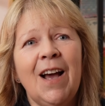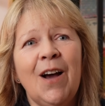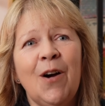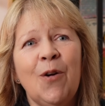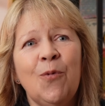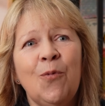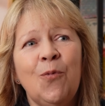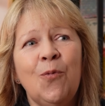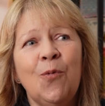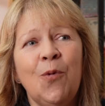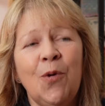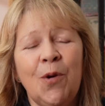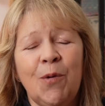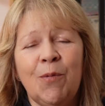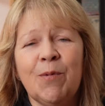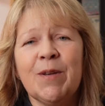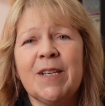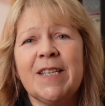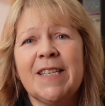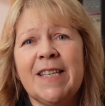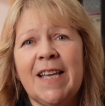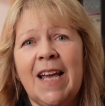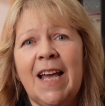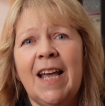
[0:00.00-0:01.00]
we were
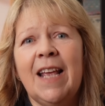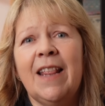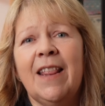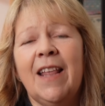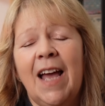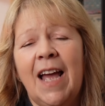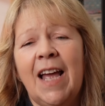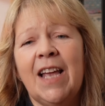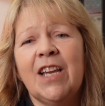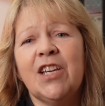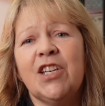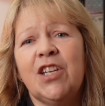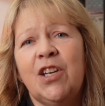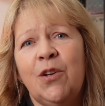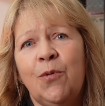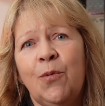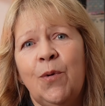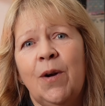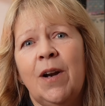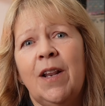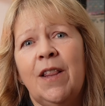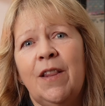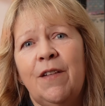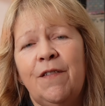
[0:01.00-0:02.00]
saying that actually
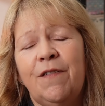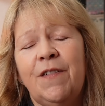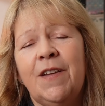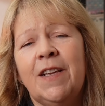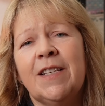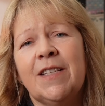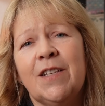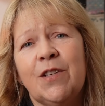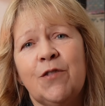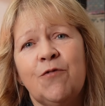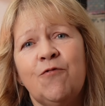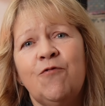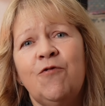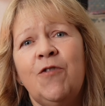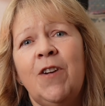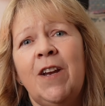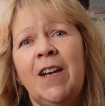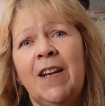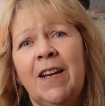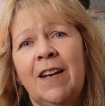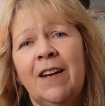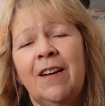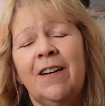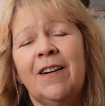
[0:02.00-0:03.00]
one of the things that's
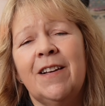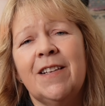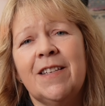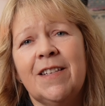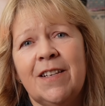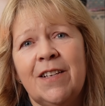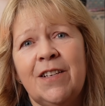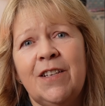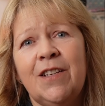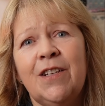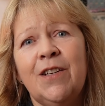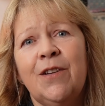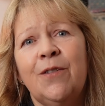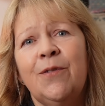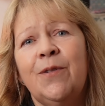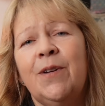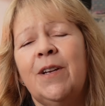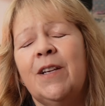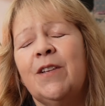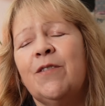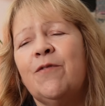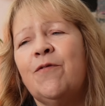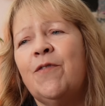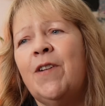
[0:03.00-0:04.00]
really nice to do
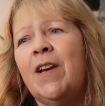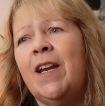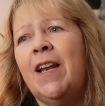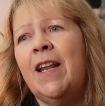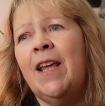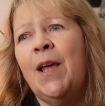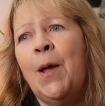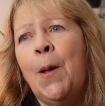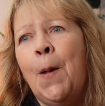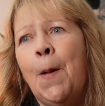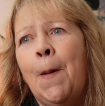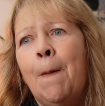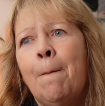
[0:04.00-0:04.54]
and is really